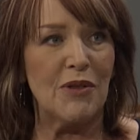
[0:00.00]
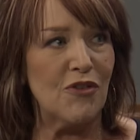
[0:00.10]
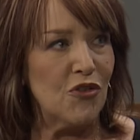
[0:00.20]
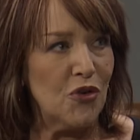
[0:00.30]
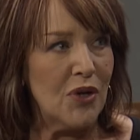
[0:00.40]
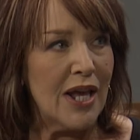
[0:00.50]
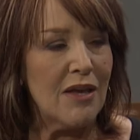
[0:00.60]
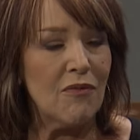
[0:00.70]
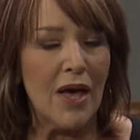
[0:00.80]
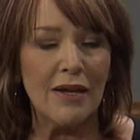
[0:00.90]
It's a
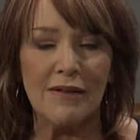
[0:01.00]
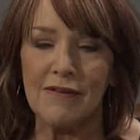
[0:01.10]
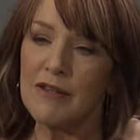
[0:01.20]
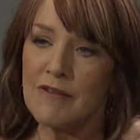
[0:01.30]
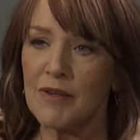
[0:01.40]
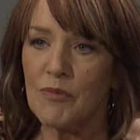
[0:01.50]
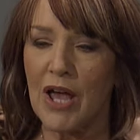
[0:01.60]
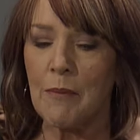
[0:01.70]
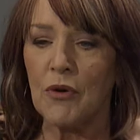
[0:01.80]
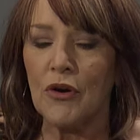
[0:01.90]
2-day event. It's in
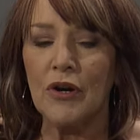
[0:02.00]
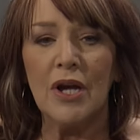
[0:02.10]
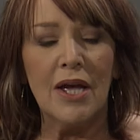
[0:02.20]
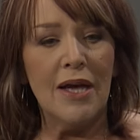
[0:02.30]
September.